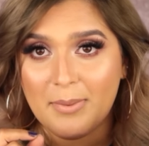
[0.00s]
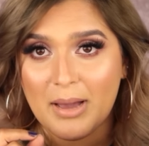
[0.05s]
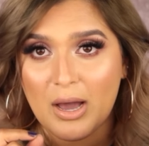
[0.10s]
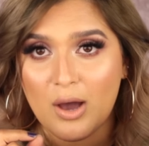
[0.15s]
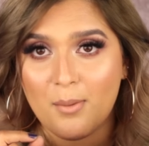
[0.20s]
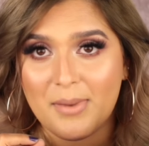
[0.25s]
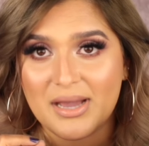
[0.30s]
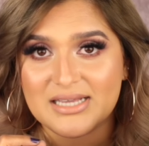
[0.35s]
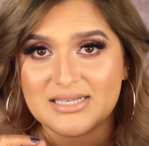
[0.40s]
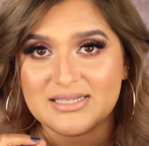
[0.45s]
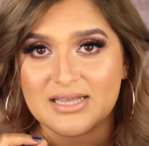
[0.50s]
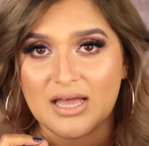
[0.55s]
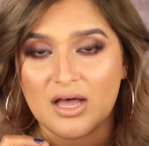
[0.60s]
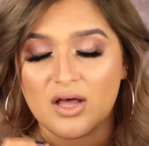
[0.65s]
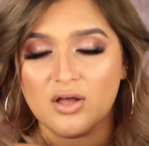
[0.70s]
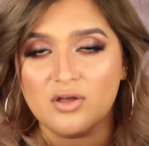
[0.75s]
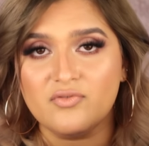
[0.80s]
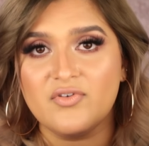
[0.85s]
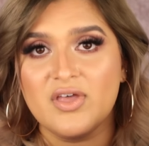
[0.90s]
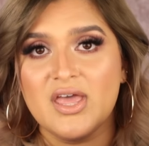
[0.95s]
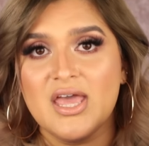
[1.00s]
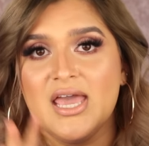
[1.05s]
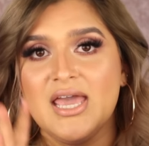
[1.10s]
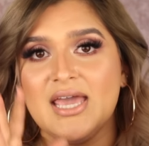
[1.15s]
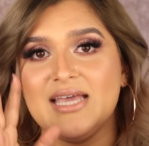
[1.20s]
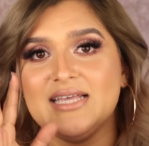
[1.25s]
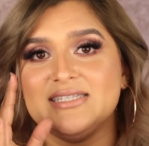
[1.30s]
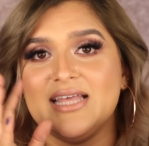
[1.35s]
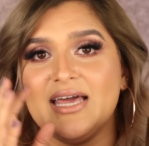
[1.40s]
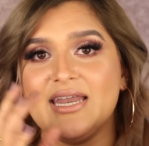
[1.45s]
about myself
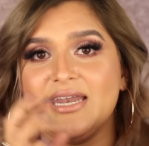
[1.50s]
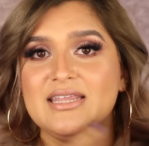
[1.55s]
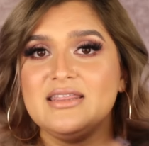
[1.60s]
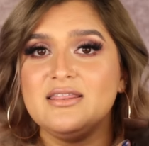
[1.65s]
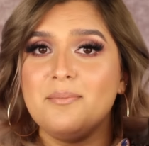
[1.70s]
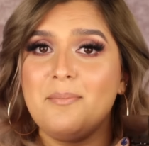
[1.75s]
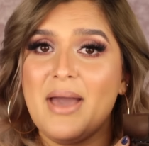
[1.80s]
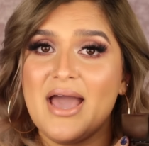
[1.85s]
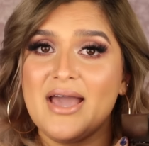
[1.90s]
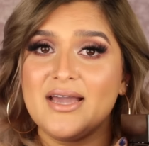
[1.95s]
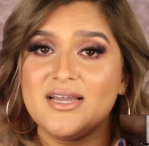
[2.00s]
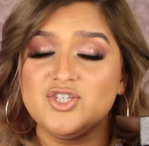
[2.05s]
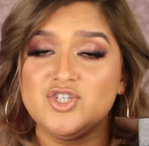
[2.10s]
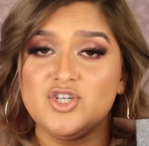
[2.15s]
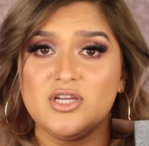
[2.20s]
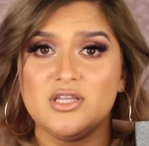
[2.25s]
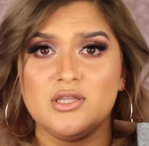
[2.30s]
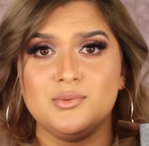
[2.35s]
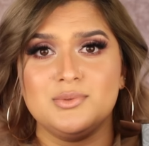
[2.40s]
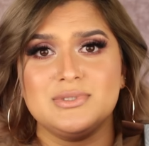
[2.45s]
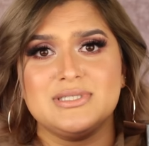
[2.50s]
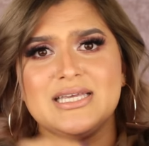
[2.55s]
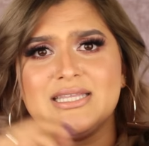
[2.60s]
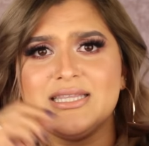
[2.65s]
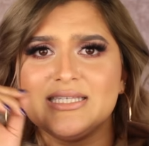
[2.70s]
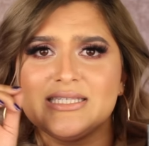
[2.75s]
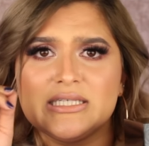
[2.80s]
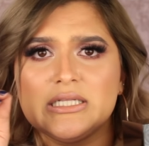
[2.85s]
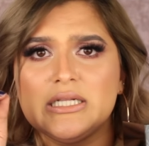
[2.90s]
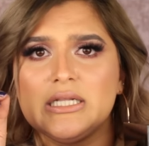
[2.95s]
is that in the packaging there was like
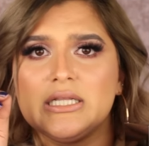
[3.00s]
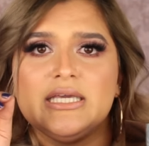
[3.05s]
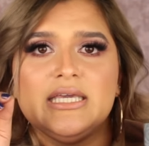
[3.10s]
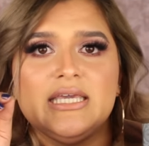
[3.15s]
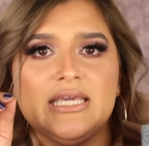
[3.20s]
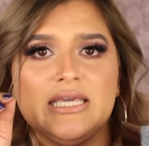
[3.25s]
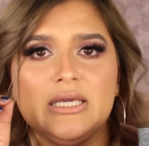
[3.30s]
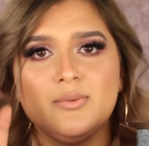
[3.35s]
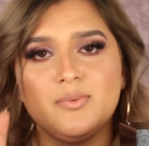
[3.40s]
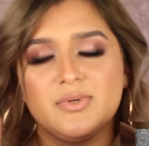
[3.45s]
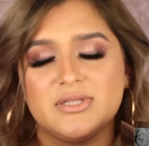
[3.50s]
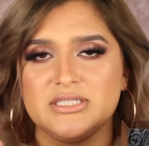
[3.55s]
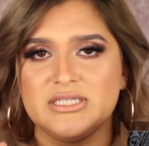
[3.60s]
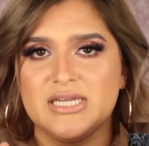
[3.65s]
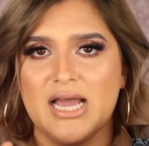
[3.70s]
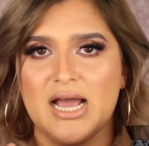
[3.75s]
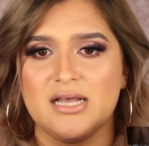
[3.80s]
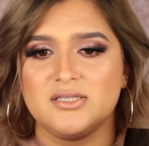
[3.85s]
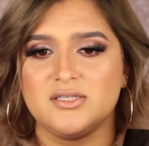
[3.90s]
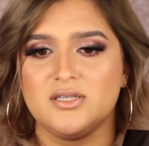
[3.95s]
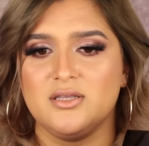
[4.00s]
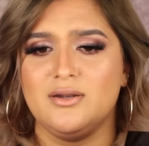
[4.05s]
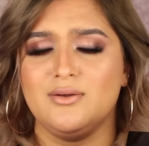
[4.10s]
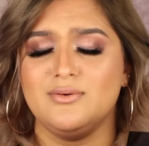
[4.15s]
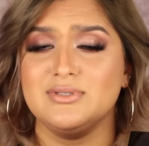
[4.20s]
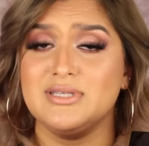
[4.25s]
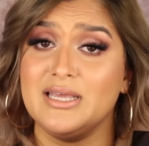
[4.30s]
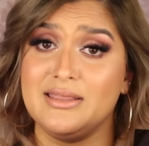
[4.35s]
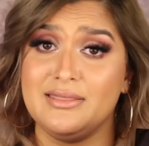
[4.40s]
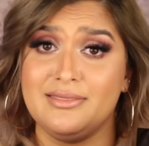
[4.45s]
this little key with a tassel and I
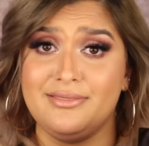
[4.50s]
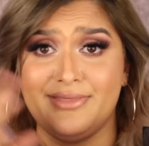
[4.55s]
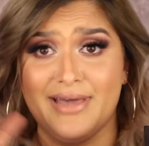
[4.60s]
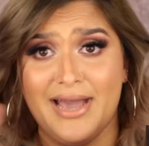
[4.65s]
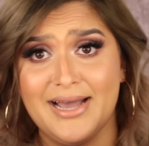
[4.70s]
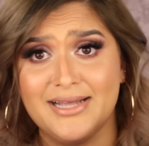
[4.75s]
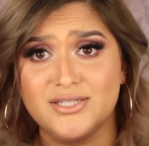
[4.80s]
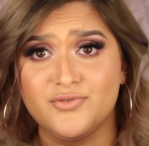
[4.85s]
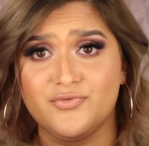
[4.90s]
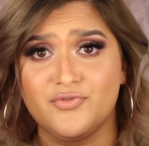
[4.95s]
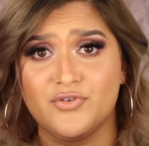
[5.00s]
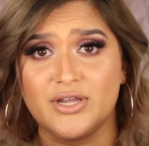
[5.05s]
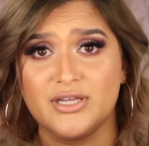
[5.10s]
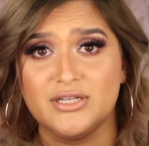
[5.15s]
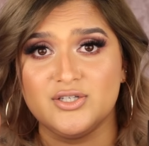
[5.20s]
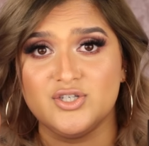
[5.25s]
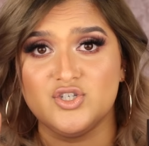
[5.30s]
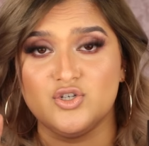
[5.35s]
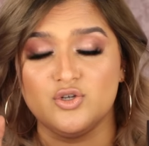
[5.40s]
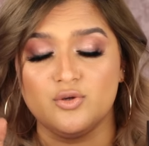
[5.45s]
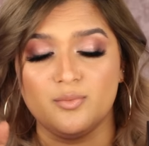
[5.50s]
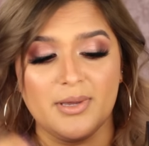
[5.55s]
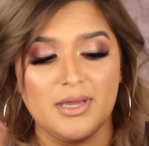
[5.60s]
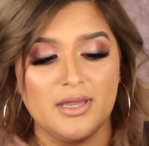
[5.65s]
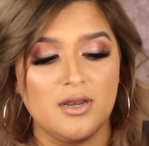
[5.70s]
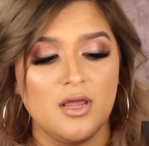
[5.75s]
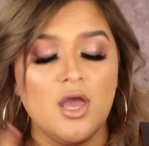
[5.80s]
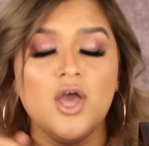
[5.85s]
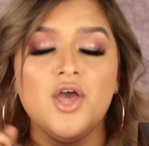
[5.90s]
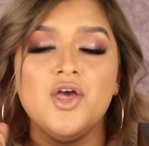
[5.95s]
was like that's freaking
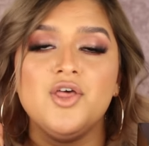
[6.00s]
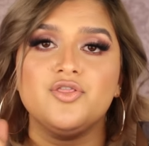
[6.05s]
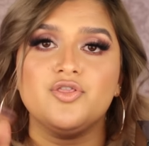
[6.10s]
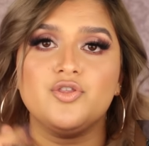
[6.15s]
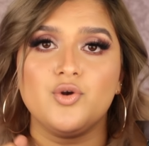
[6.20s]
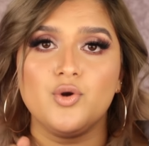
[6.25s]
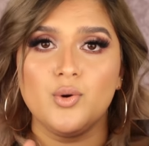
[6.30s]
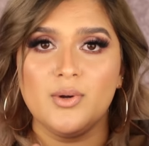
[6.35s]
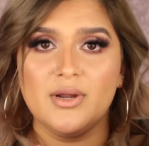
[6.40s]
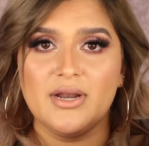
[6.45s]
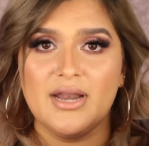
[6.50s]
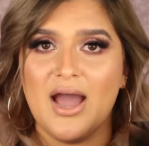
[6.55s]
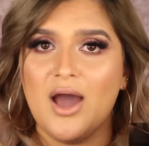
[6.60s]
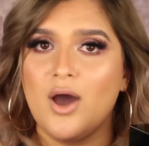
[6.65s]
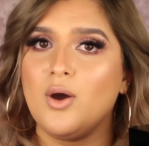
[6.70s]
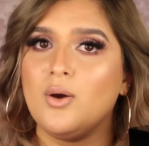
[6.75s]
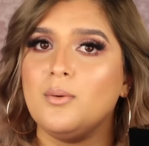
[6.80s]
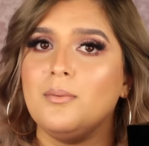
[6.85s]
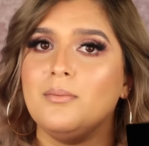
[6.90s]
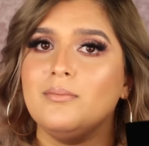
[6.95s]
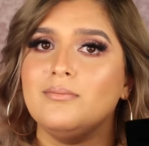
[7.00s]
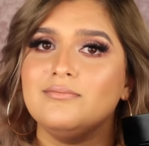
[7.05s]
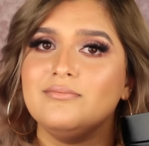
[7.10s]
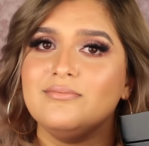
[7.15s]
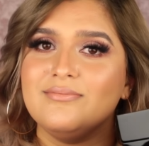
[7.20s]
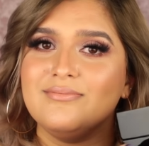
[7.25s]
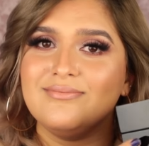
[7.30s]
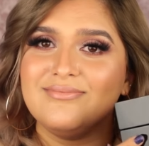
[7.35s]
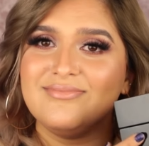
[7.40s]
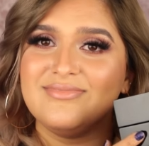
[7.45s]
stupid. Threw it out.
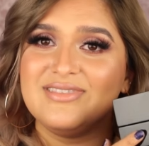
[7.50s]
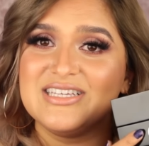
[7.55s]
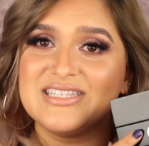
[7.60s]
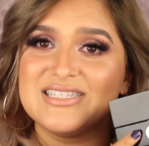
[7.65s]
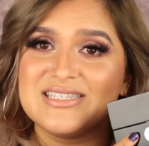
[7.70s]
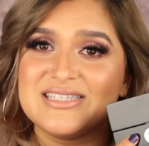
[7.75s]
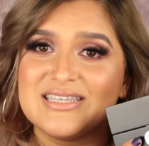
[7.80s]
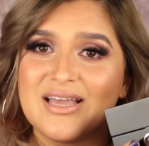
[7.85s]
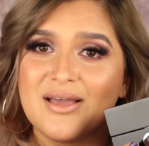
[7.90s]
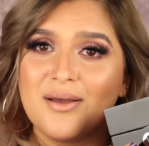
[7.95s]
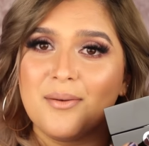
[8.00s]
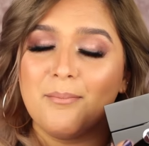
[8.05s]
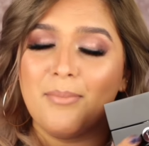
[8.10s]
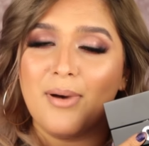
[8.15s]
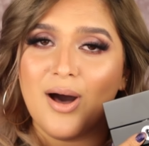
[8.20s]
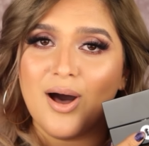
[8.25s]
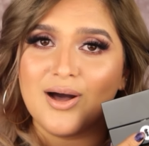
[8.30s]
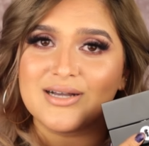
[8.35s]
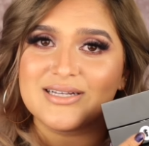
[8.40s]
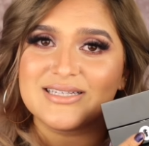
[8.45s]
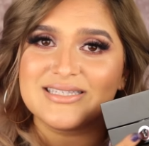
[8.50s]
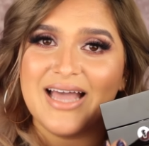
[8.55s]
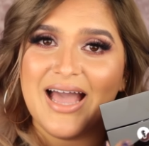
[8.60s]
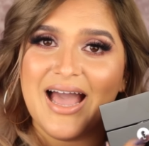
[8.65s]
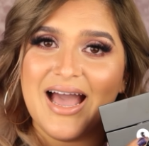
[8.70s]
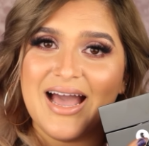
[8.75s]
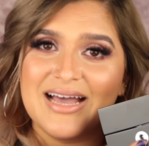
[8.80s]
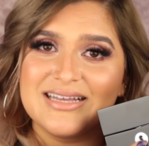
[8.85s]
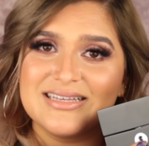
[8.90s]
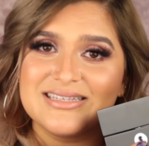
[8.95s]
This box
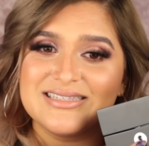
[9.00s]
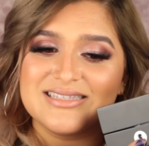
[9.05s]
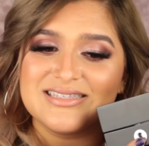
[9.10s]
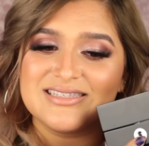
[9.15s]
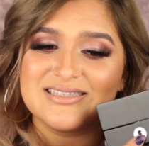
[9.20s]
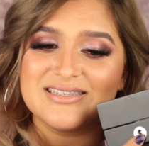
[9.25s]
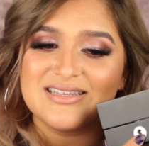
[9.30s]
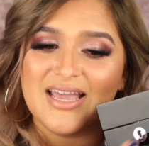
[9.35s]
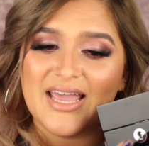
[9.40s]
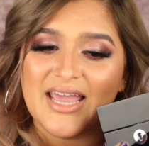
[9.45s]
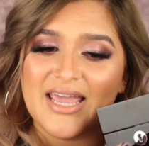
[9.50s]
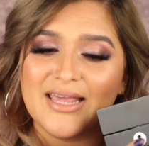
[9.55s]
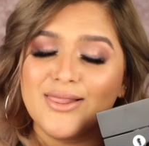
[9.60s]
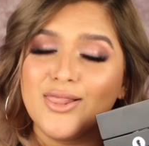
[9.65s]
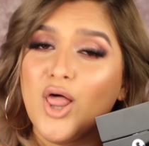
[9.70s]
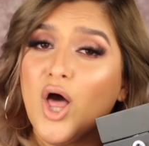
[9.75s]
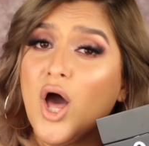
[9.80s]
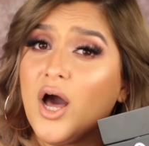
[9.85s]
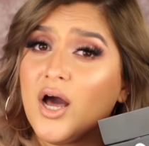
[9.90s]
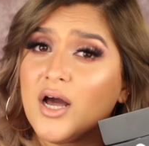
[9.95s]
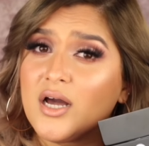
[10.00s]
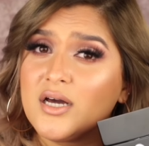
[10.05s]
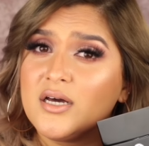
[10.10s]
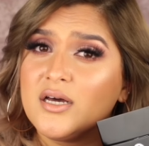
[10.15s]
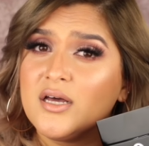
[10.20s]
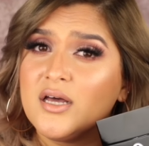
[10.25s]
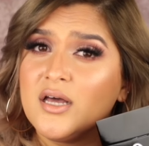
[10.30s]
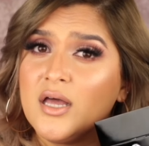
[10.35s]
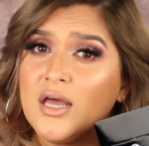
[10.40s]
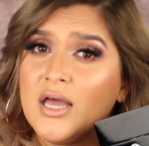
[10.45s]
has a lock
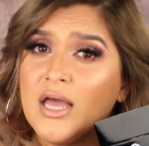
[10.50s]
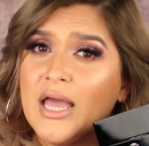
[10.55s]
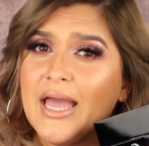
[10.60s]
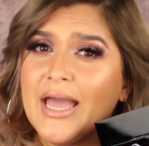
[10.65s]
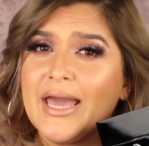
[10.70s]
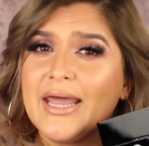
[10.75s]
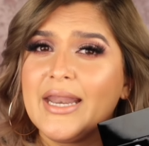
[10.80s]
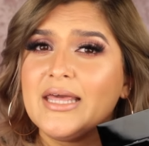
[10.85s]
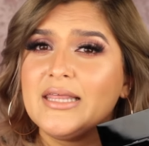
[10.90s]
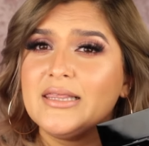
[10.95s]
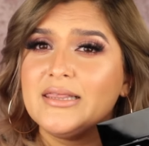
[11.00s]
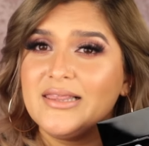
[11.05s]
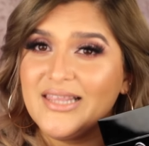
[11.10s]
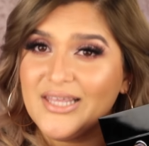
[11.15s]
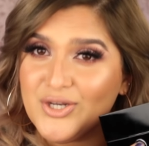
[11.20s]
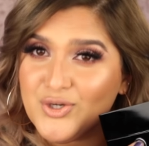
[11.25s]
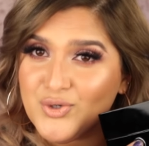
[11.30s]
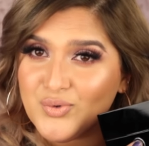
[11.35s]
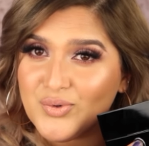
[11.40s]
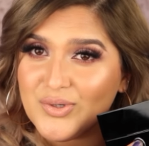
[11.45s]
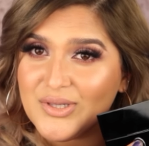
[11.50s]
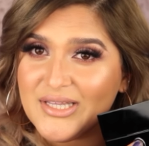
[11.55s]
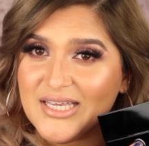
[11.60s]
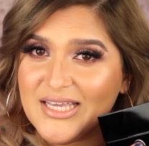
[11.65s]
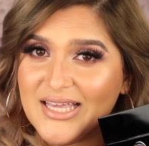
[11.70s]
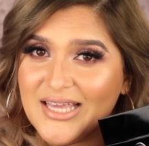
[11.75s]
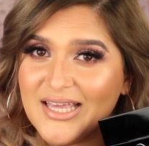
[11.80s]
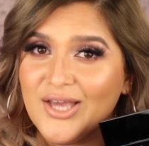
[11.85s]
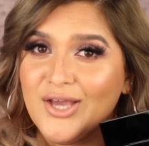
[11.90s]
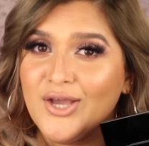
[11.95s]
and I
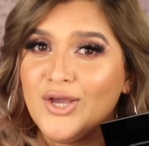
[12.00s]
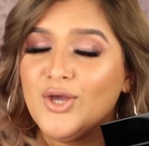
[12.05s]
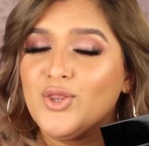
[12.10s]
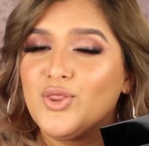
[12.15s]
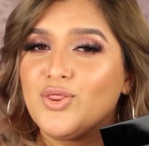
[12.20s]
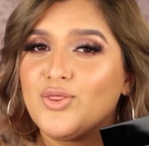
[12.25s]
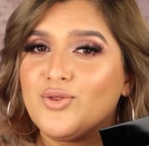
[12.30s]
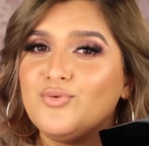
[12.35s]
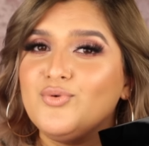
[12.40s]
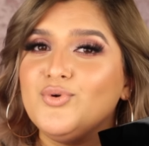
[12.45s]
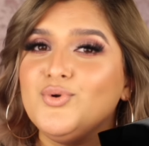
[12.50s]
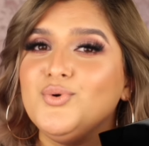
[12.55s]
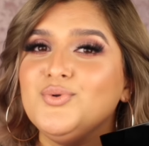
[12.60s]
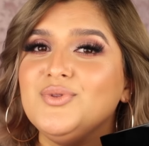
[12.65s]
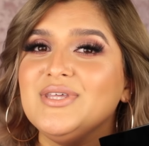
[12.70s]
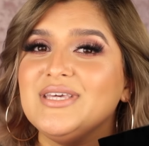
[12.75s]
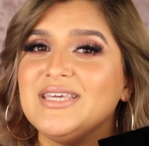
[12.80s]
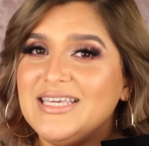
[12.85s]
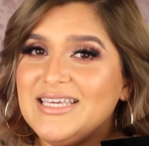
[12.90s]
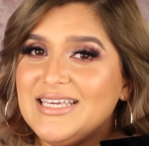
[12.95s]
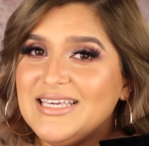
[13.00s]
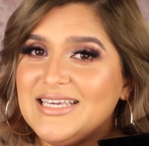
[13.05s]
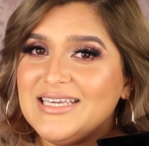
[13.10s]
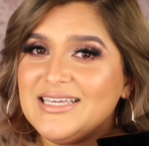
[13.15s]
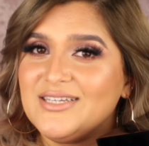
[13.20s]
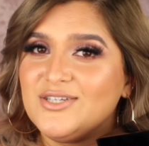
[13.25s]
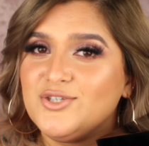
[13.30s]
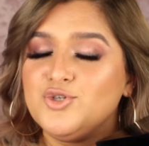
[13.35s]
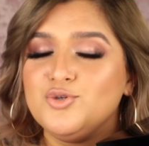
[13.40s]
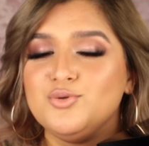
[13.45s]
literally threw the
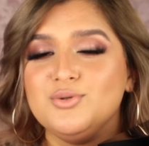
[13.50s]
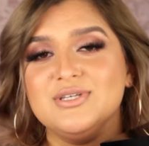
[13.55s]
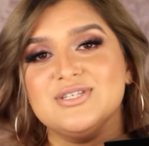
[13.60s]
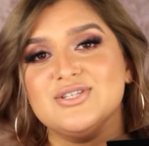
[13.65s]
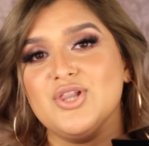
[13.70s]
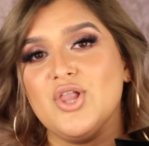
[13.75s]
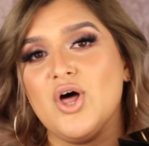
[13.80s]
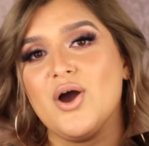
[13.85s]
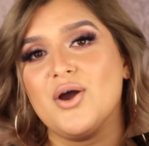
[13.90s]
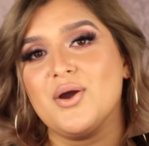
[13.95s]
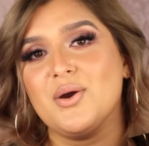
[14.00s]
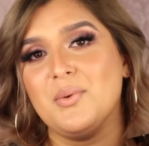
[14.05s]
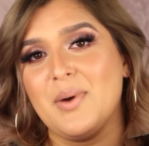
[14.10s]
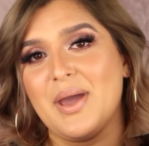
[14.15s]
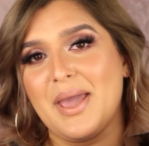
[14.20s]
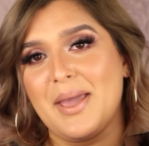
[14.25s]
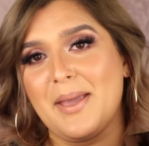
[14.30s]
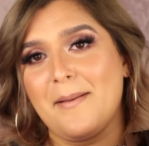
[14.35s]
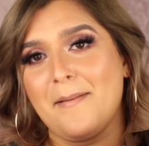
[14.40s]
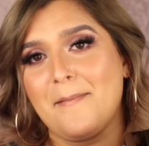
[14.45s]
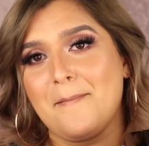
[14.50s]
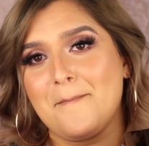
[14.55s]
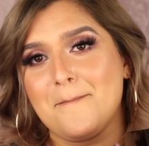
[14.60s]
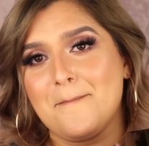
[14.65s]
key to this lock away.